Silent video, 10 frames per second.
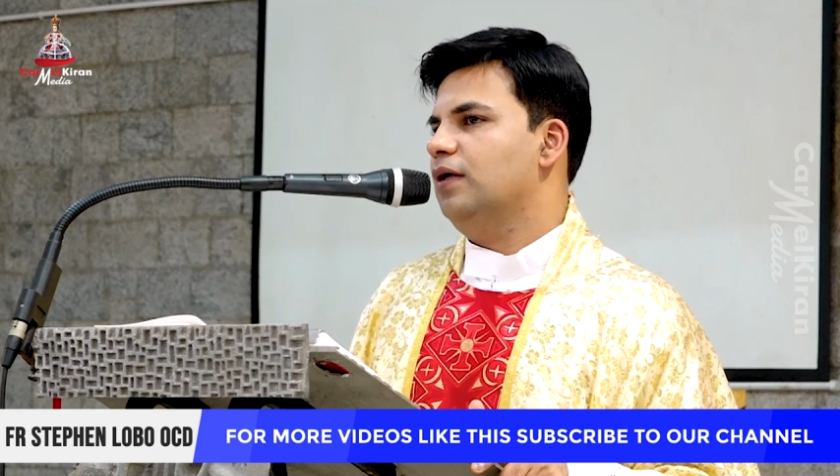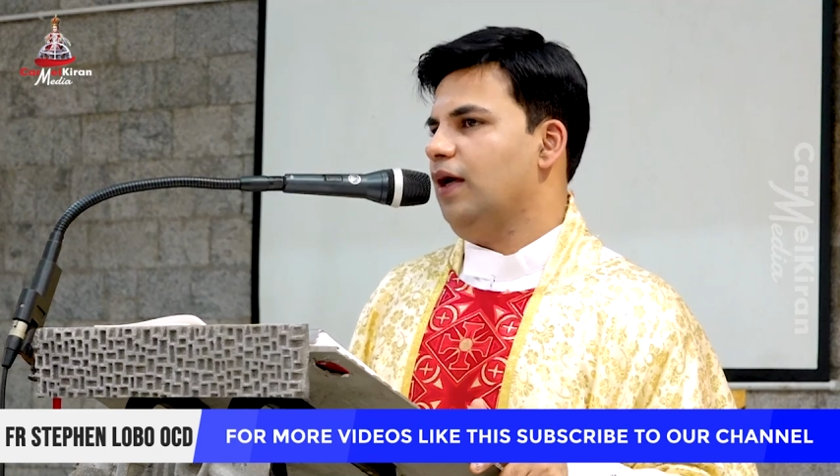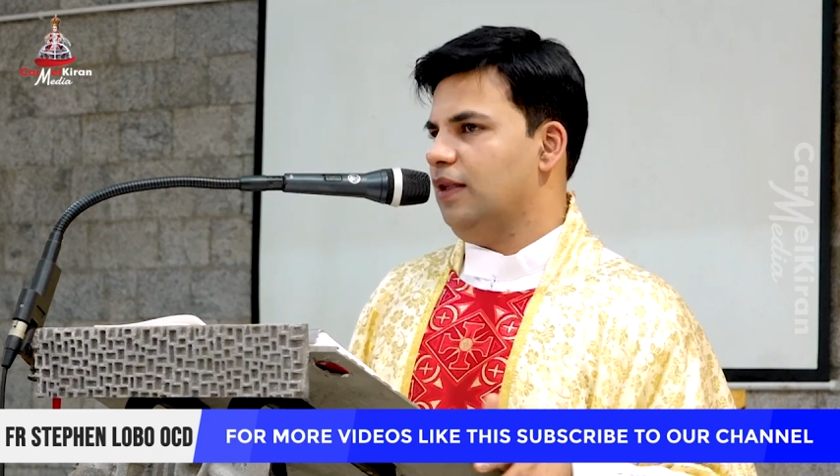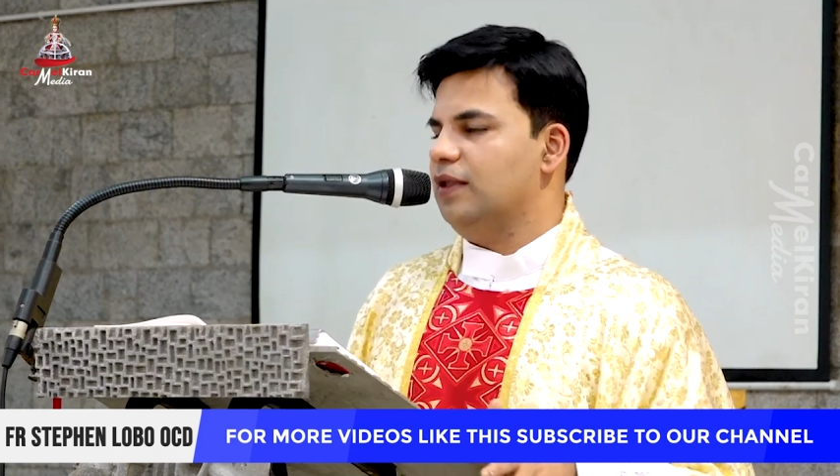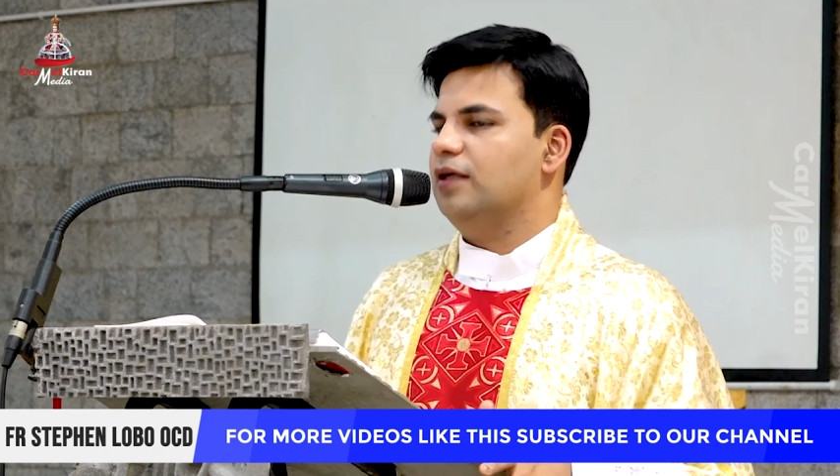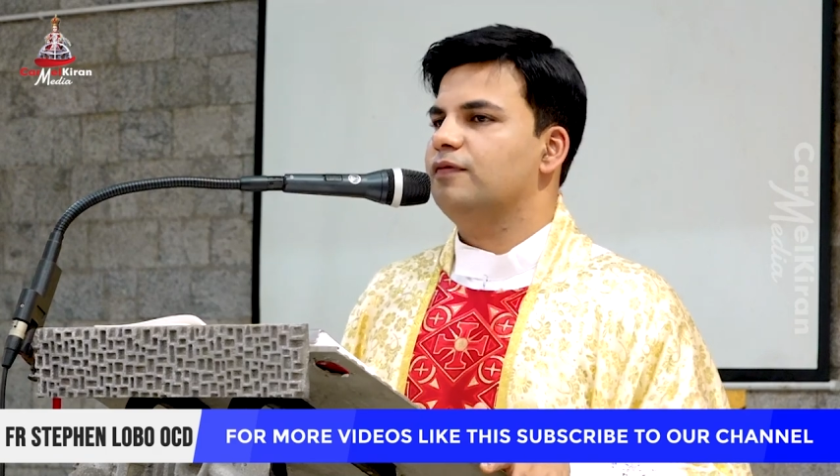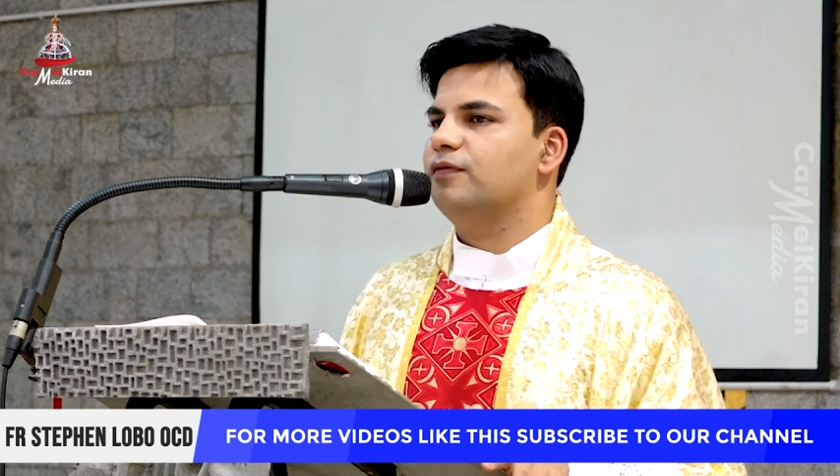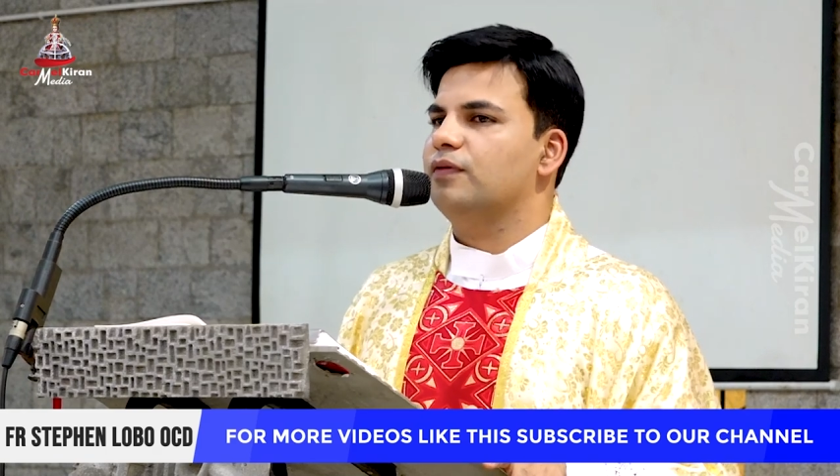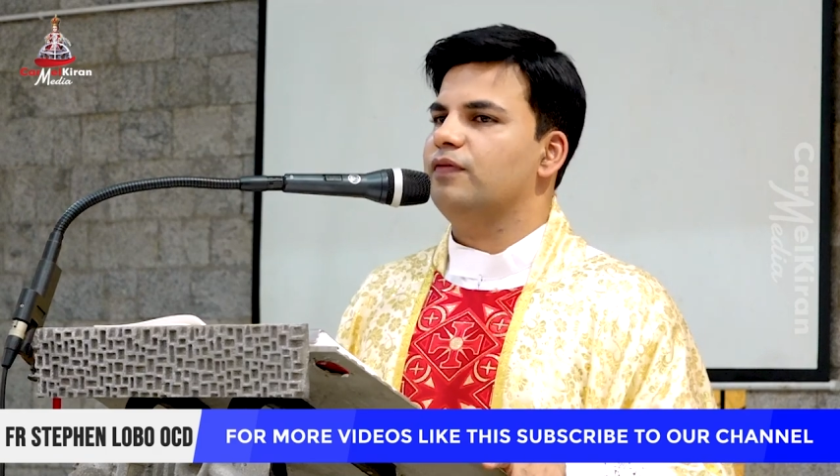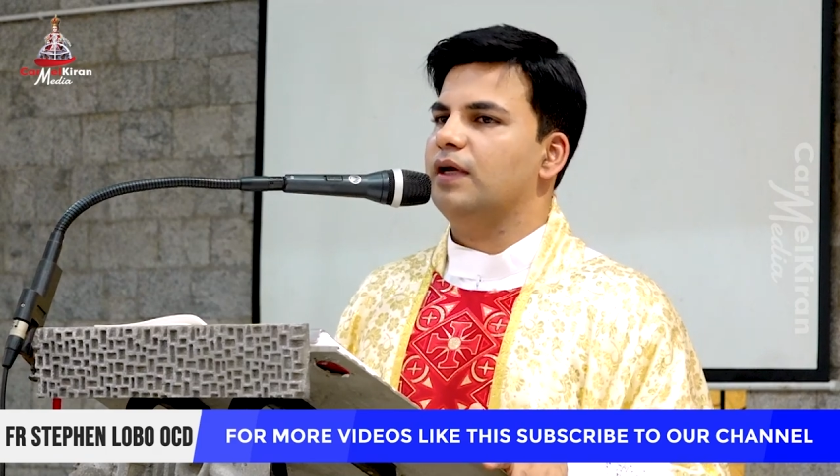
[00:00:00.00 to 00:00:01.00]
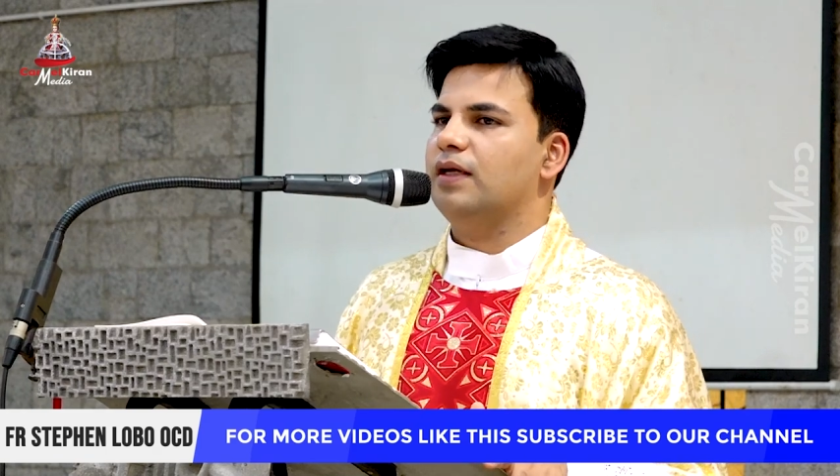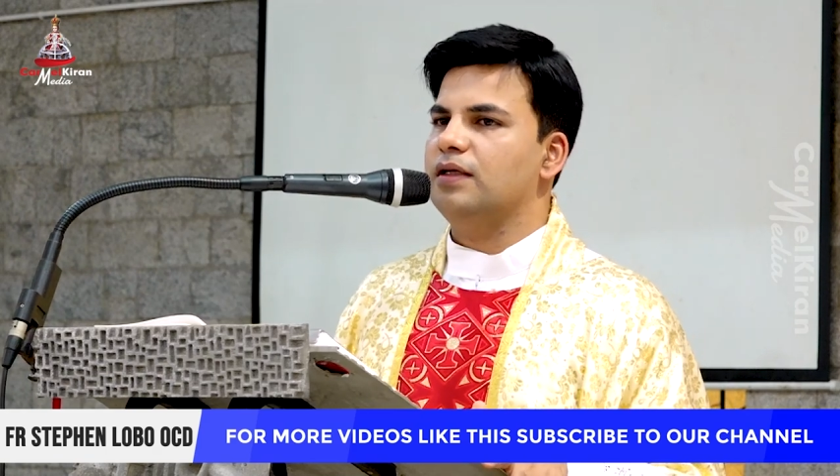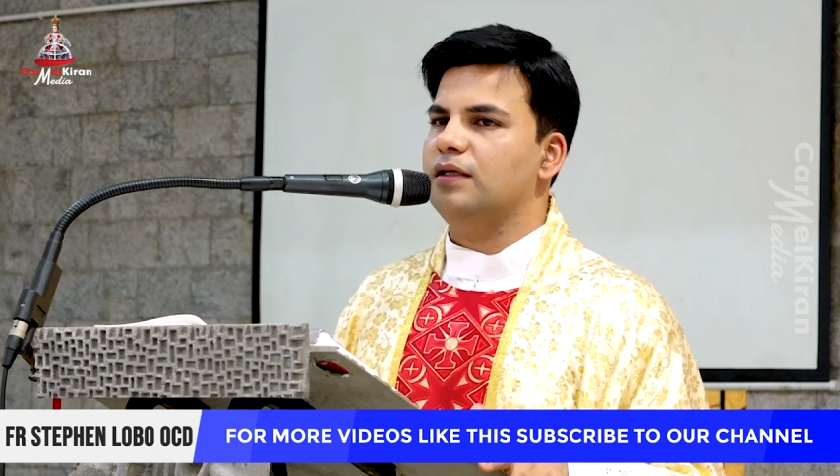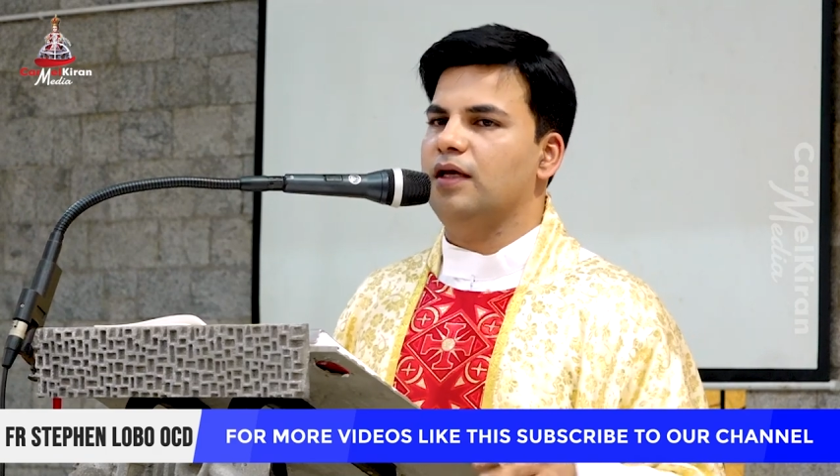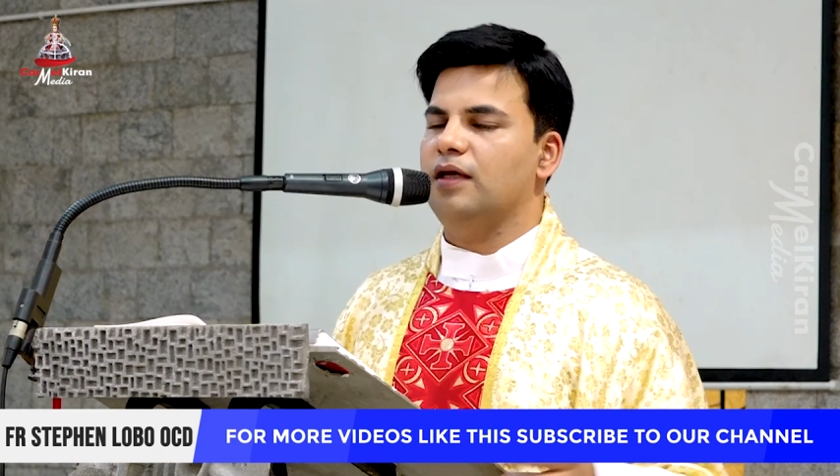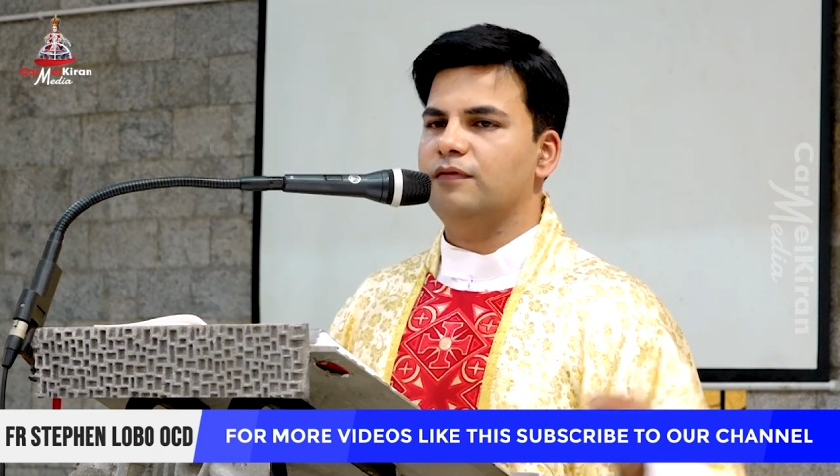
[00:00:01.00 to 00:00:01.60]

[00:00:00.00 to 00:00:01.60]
And therefore, we are ready